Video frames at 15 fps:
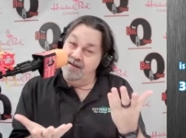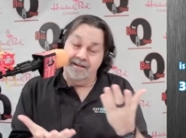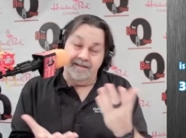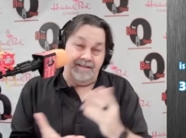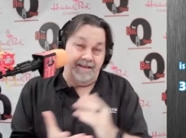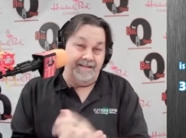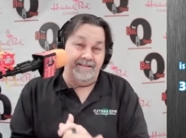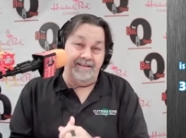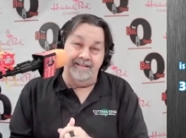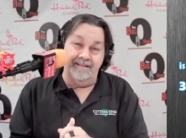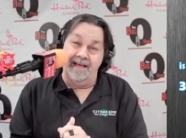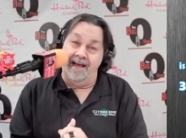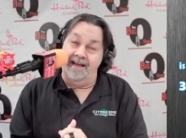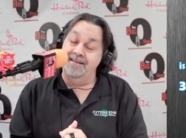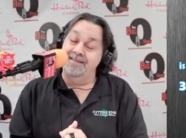They did
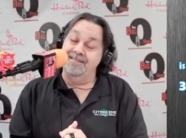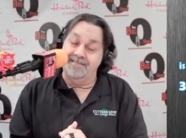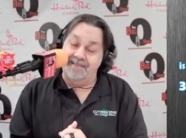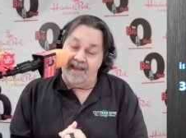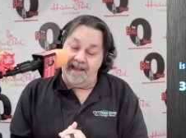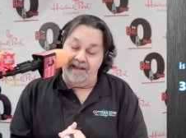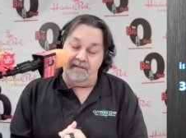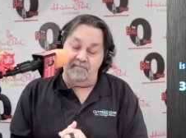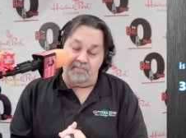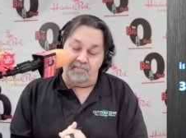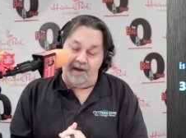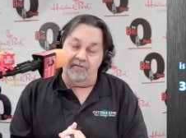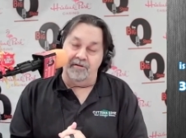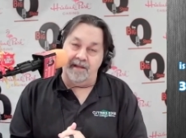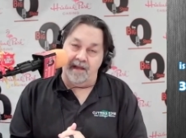that. Dade and
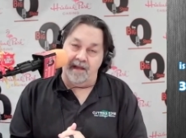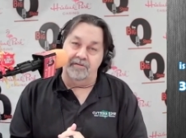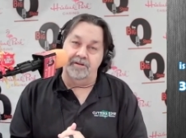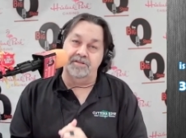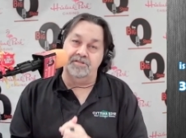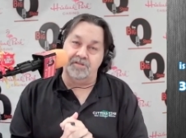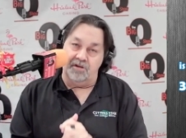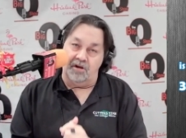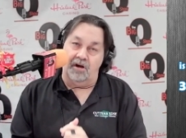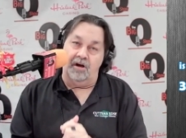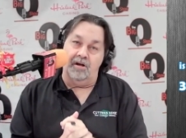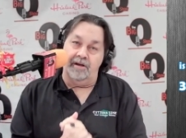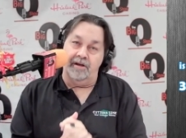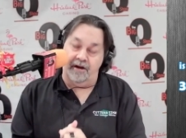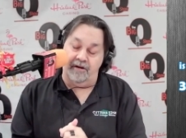Broward counties.
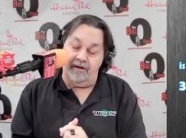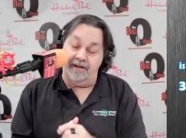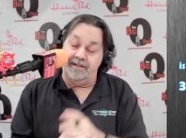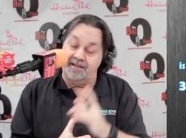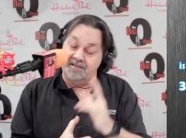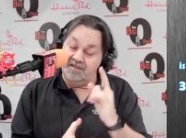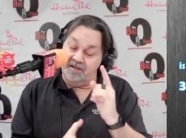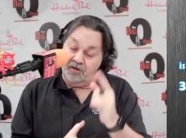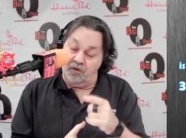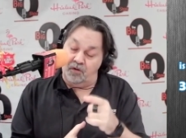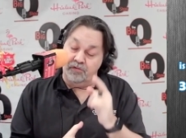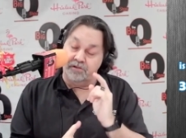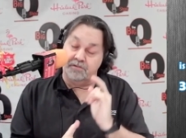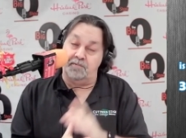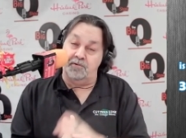Call Eric. That's the
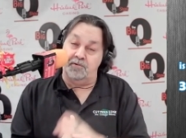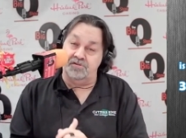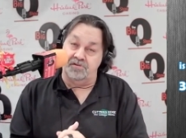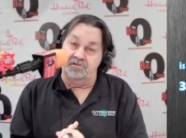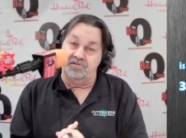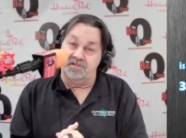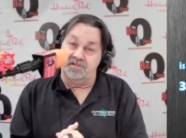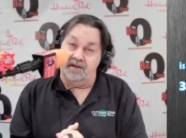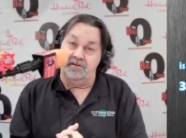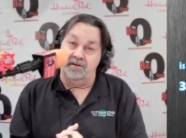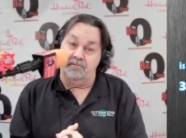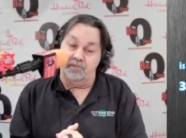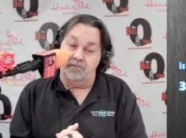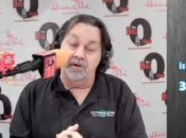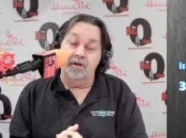owner's personal cell
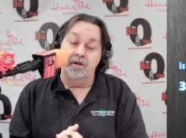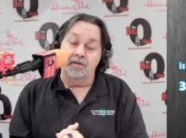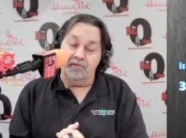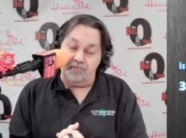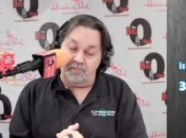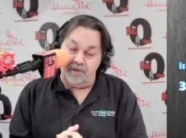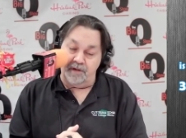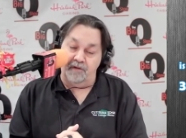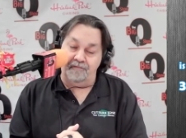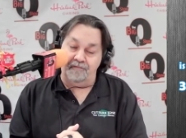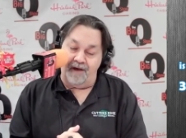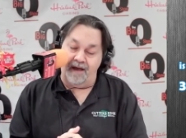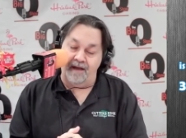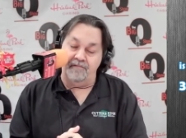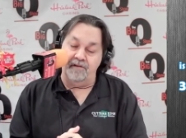number
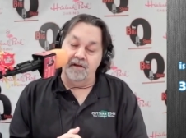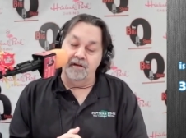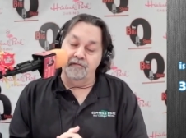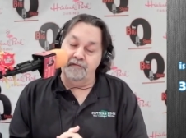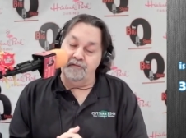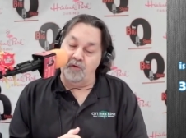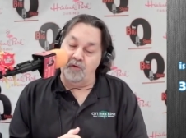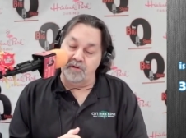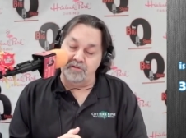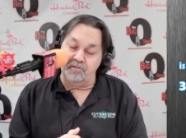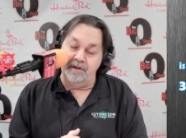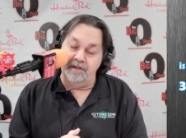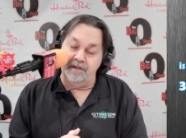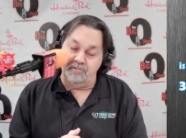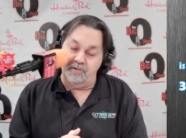305-
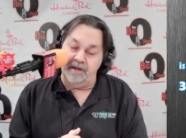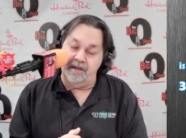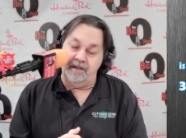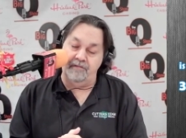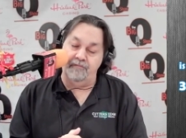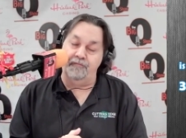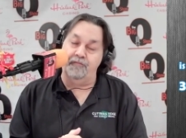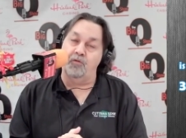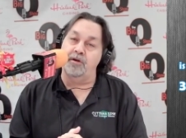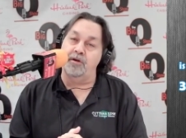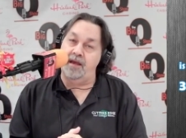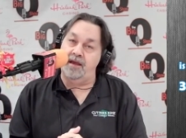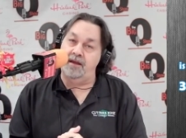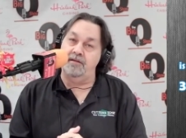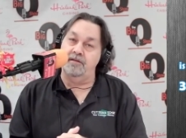433
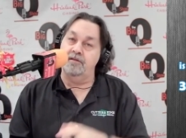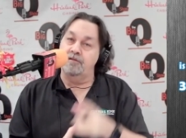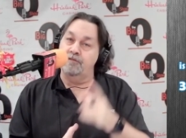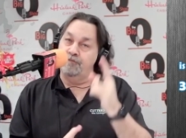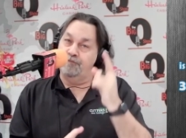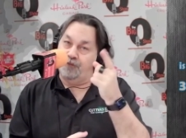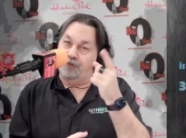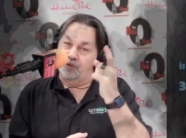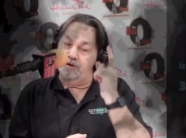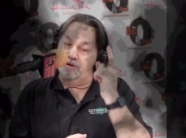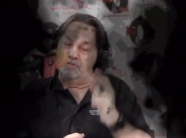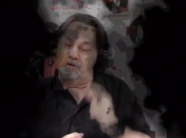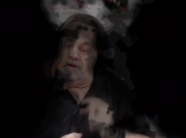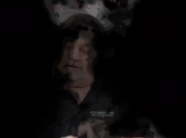4843.